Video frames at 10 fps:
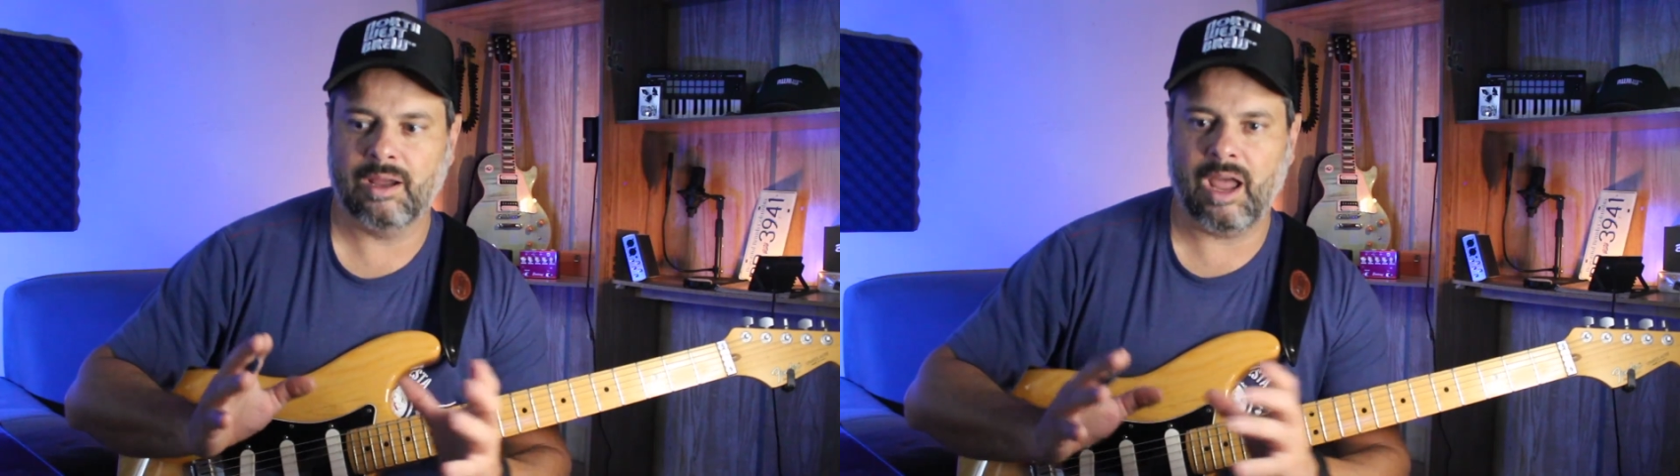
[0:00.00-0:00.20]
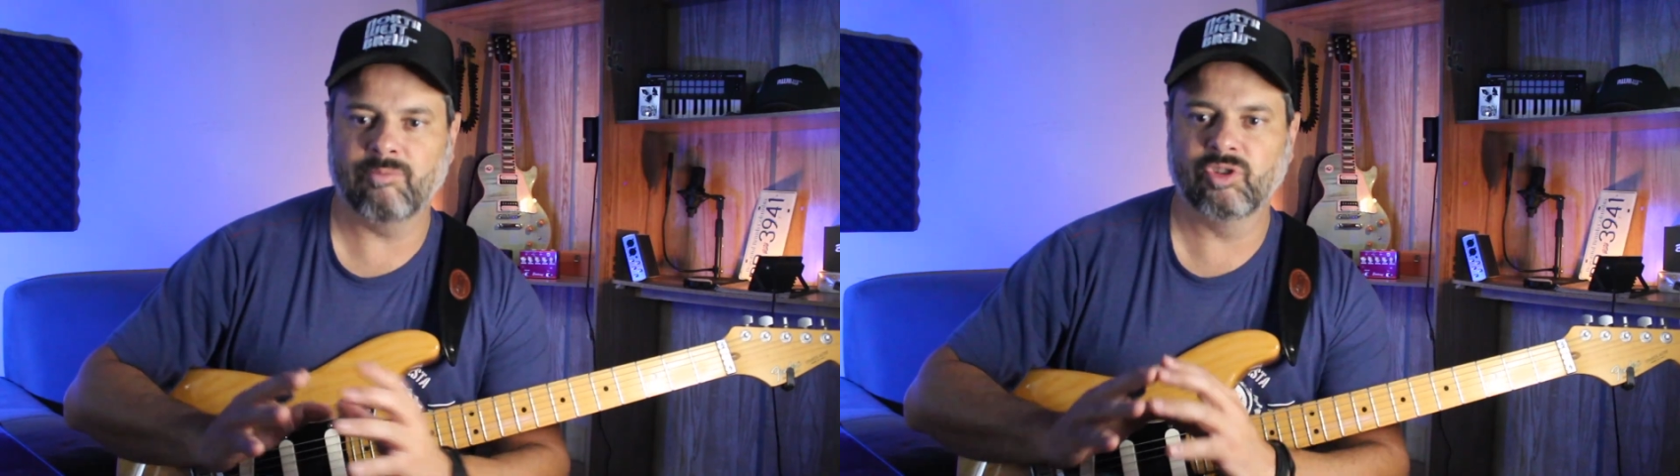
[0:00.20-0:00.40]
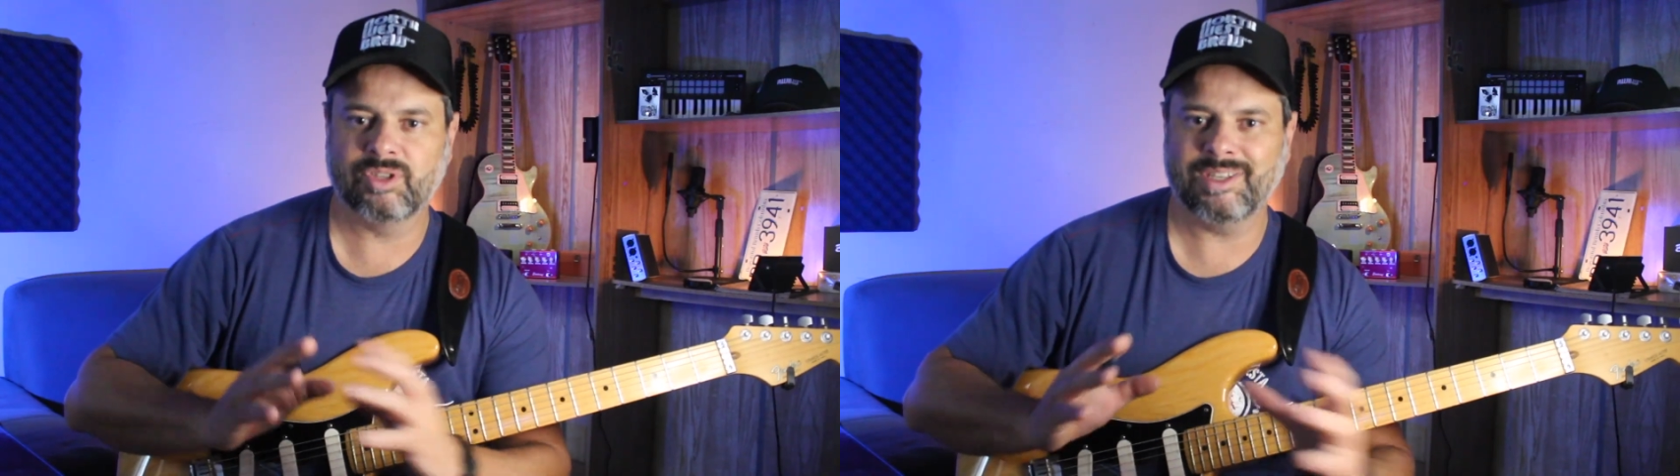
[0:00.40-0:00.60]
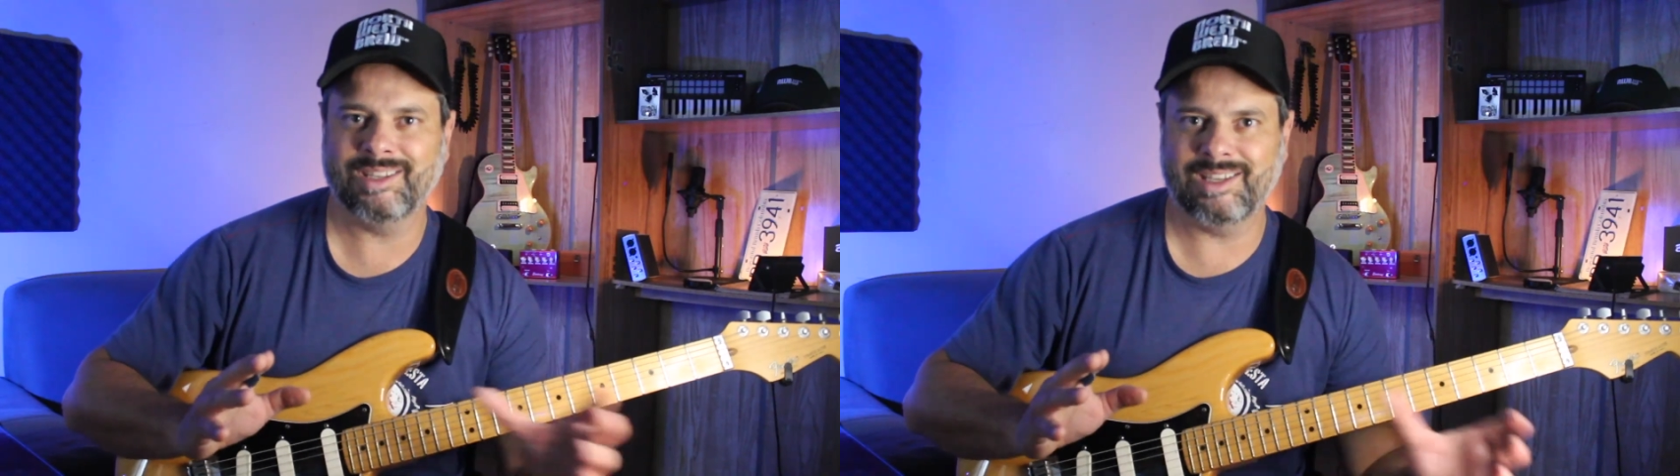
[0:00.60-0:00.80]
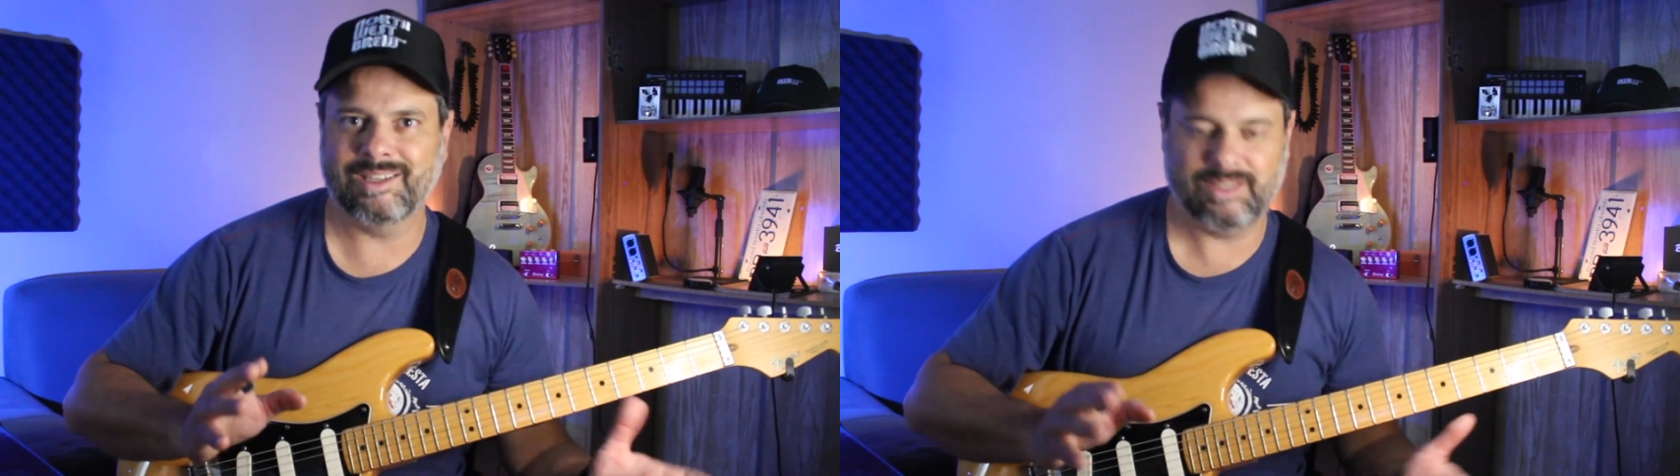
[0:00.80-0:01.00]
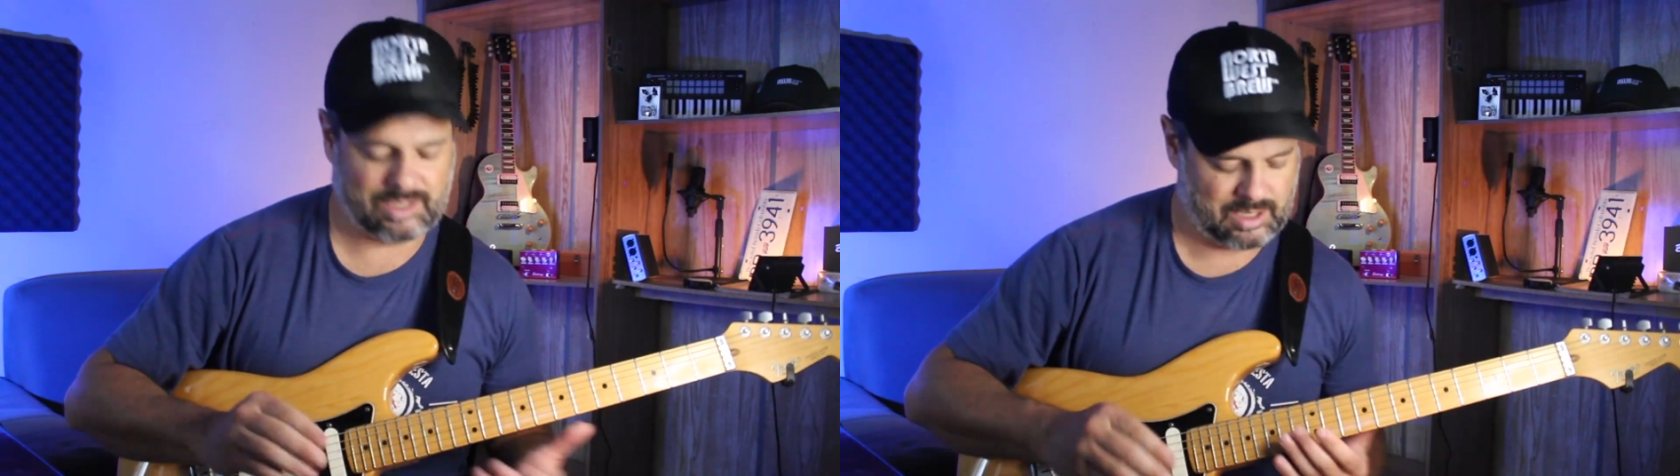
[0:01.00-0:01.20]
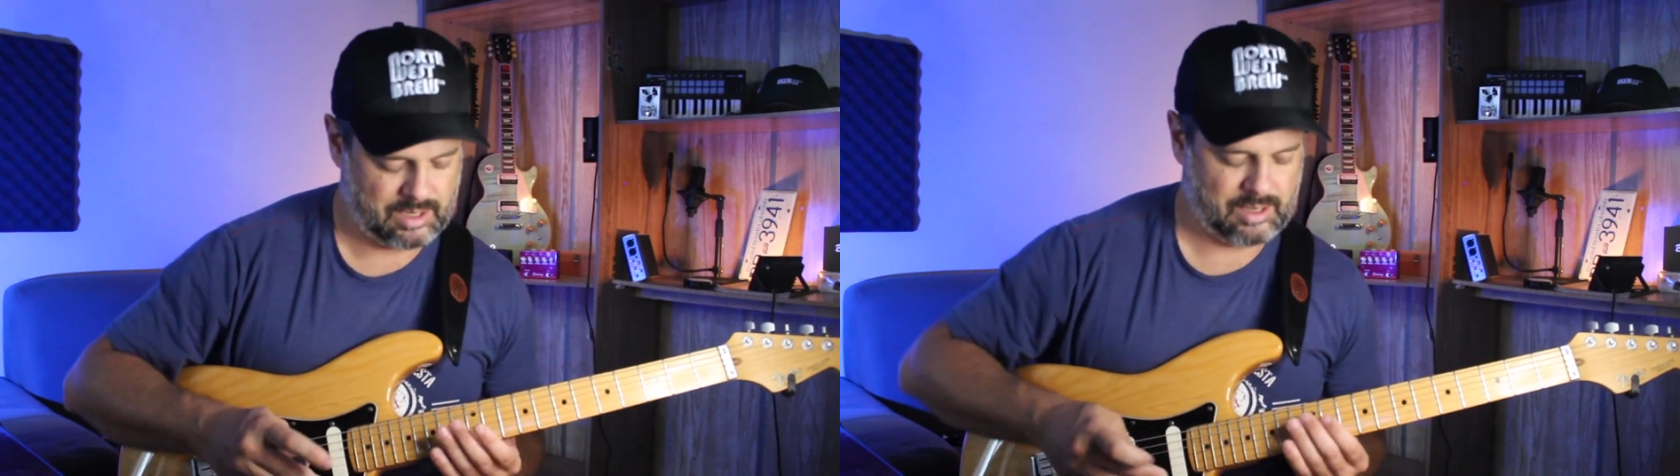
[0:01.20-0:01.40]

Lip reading: I'm using these,